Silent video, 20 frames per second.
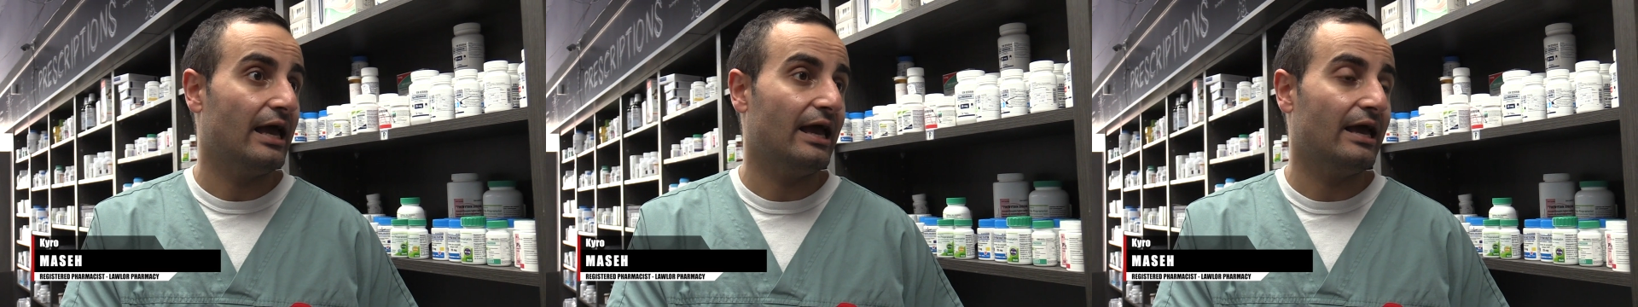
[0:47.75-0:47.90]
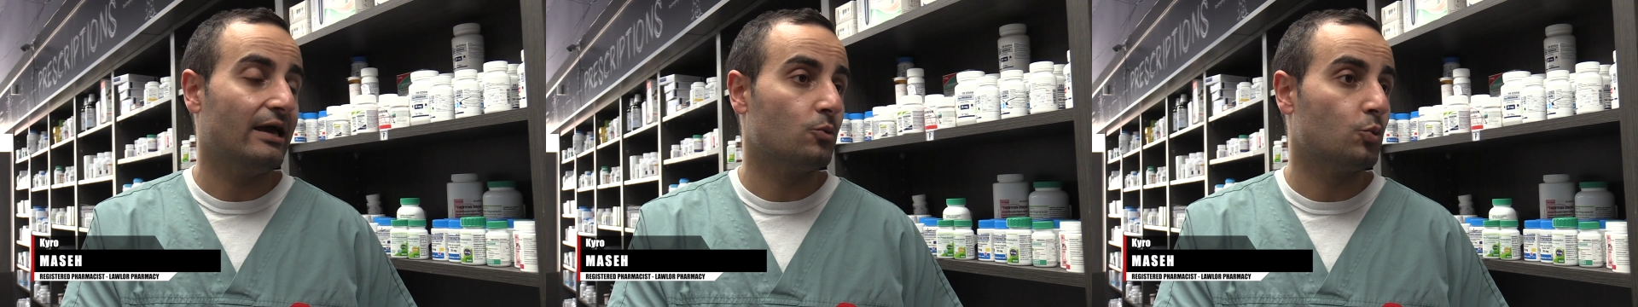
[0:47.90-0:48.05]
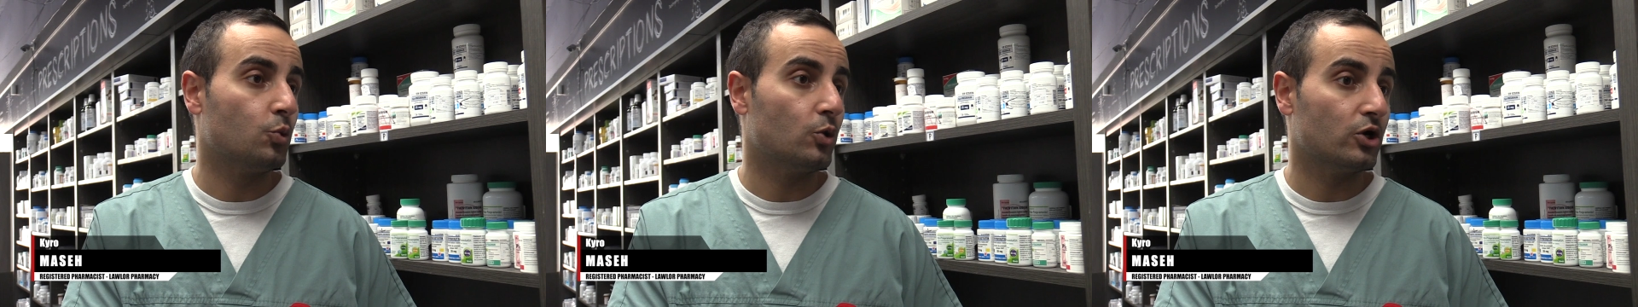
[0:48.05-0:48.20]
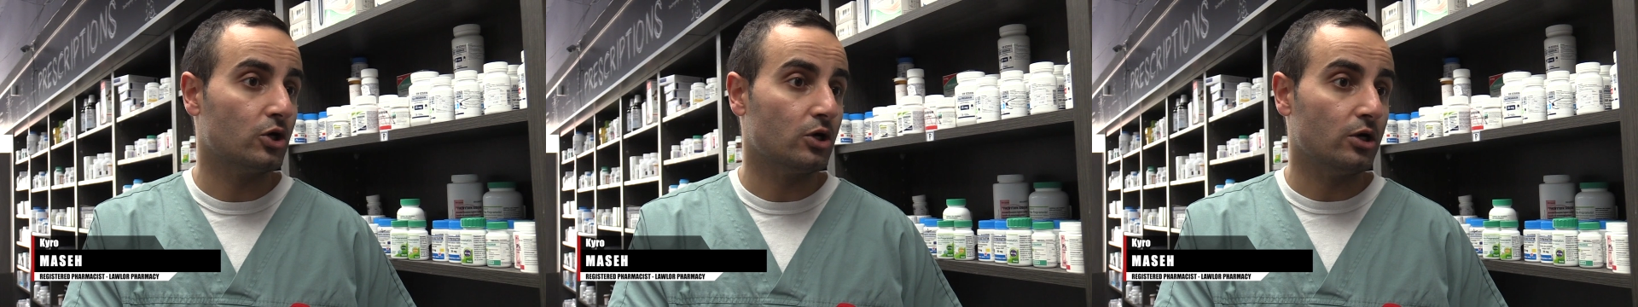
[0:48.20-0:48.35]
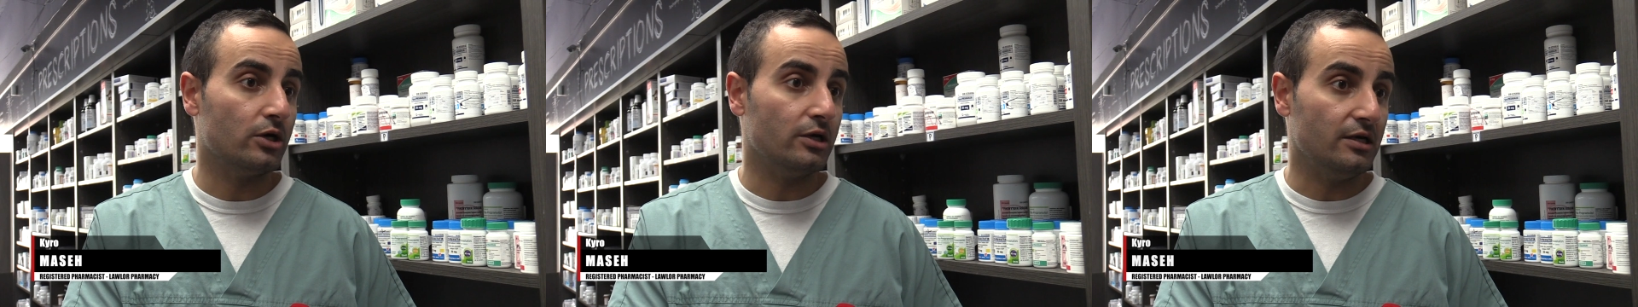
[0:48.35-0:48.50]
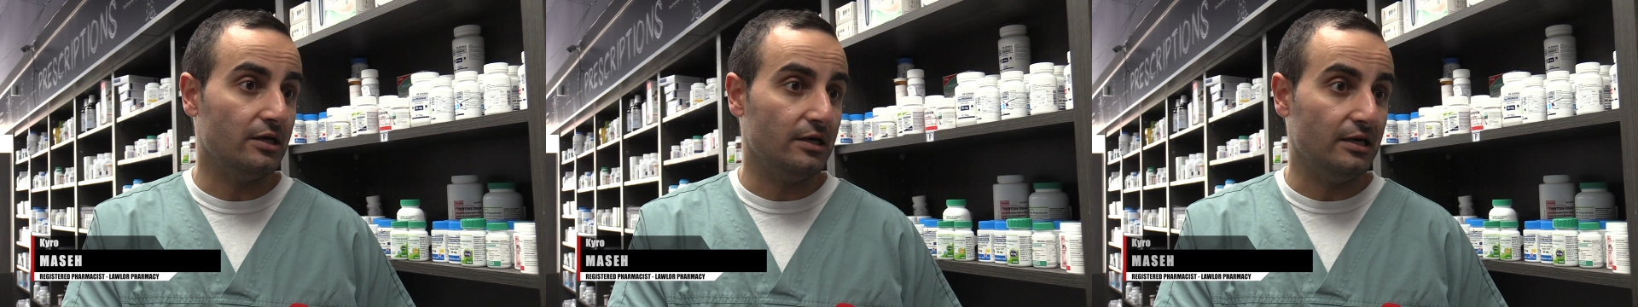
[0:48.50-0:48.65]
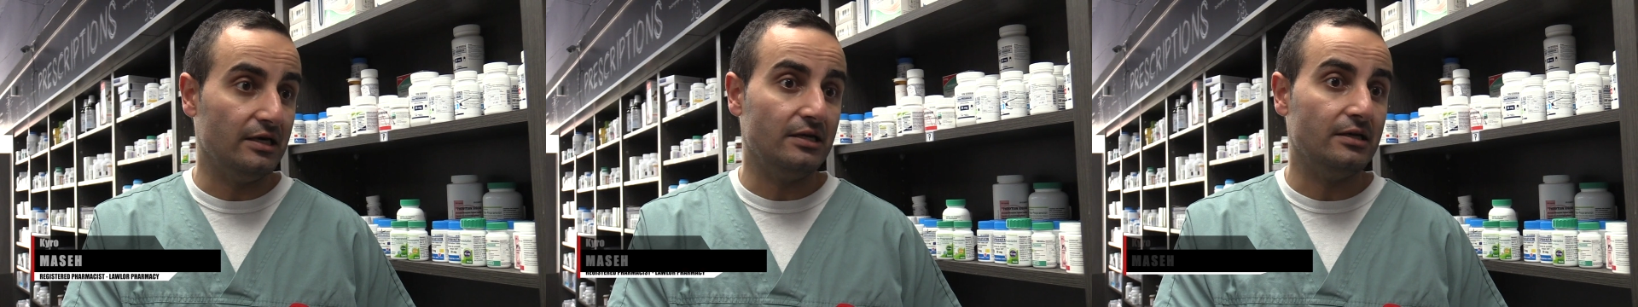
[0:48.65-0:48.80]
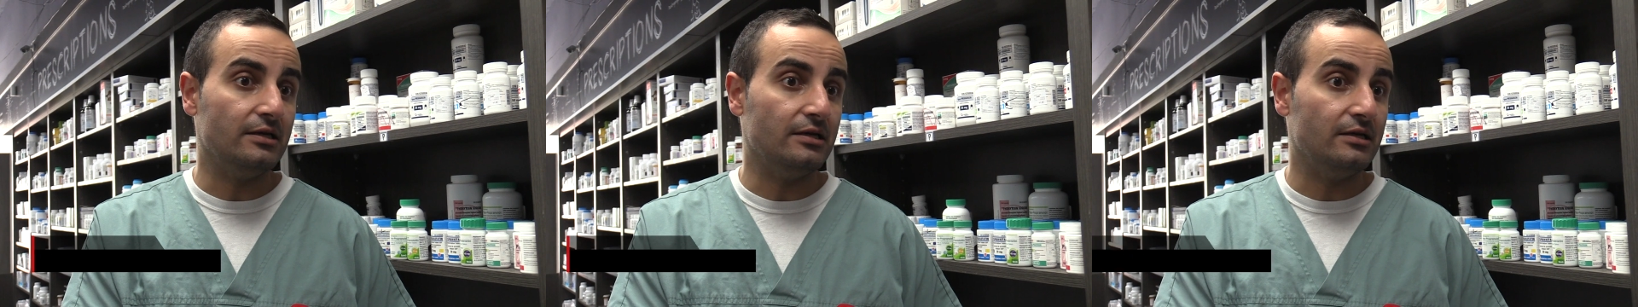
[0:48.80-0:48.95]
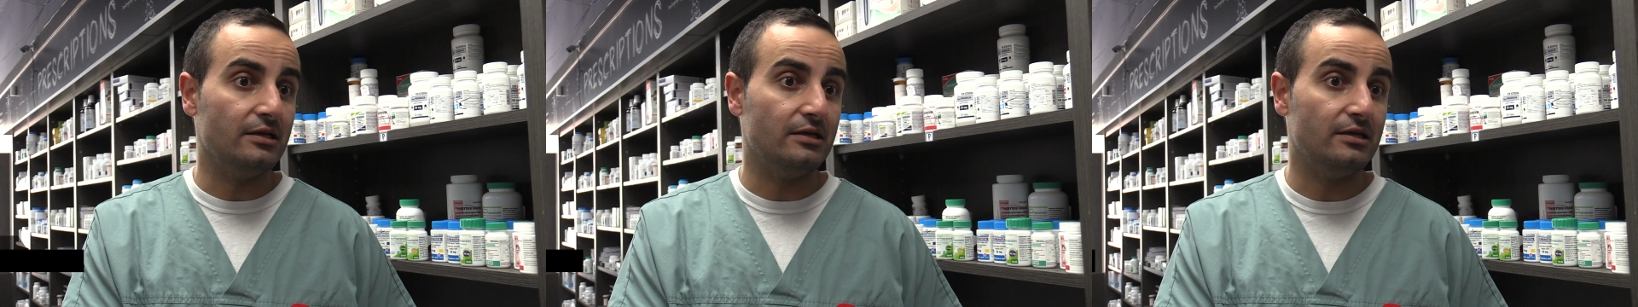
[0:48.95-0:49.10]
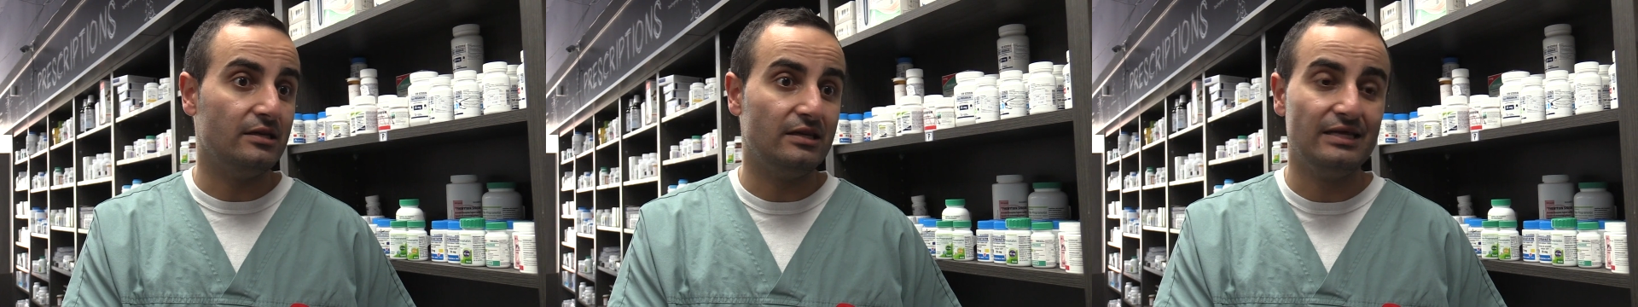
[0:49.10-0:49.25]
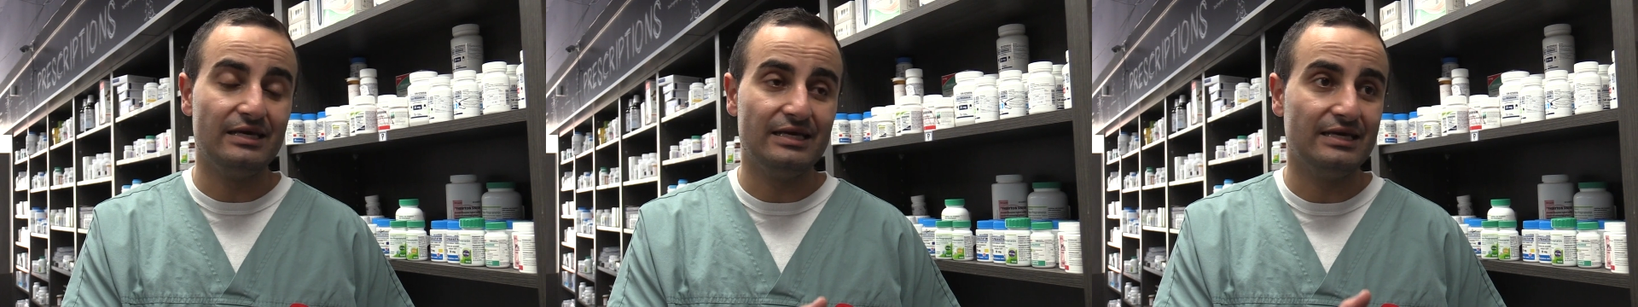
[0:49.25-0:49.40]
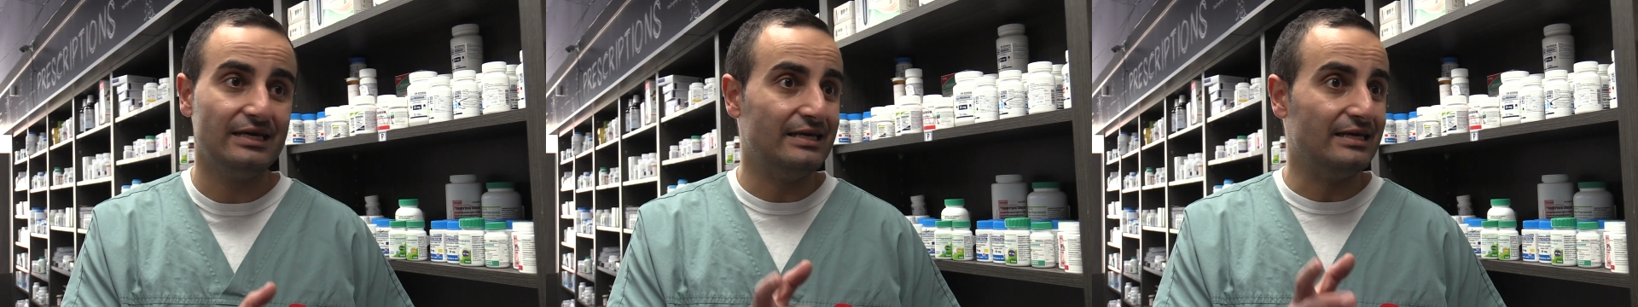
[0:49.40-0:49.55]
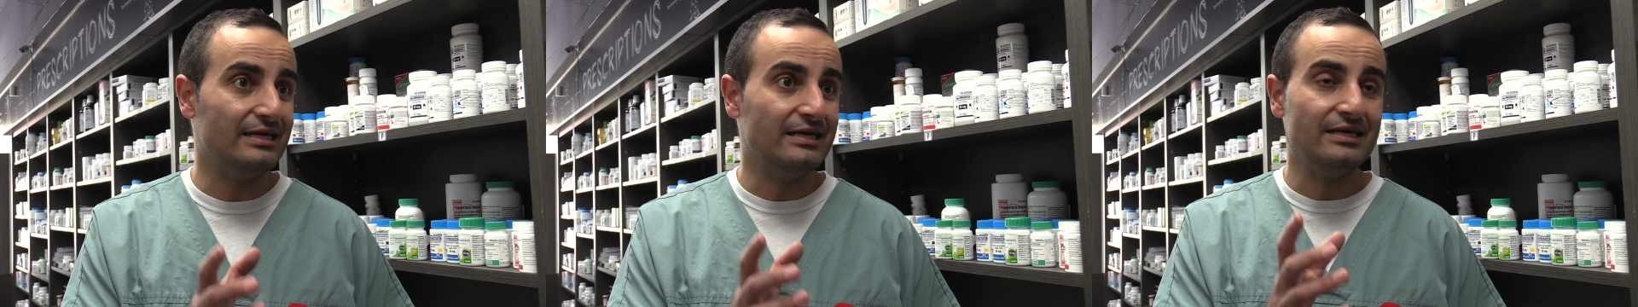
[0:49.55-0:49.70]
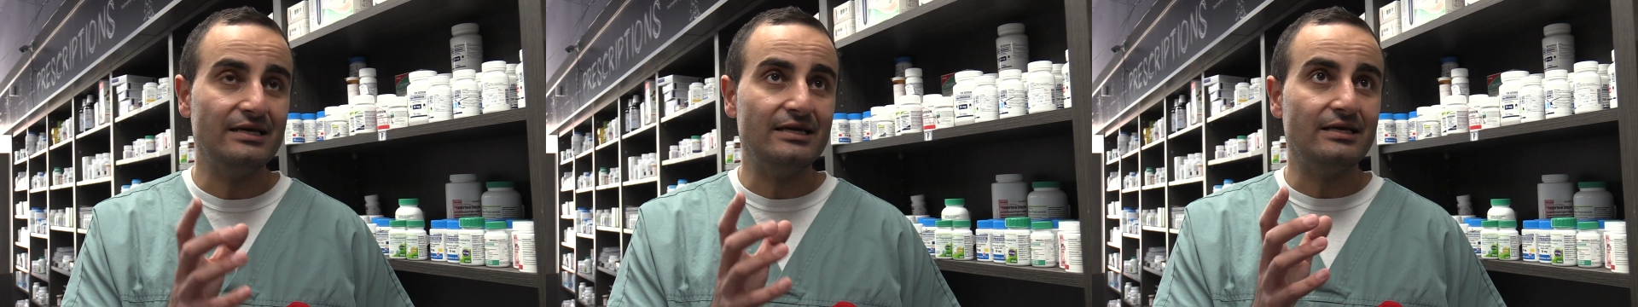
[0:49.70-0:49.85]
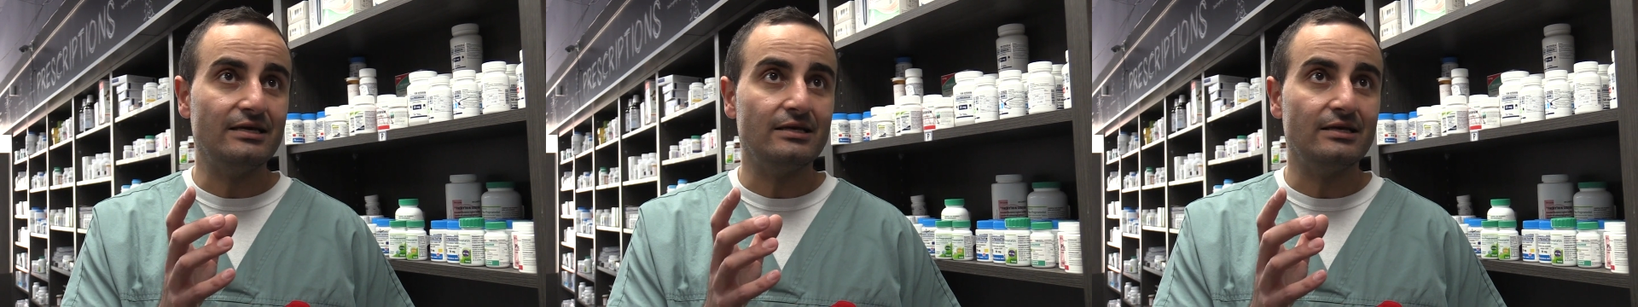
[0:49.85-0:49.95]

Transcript: And we're in the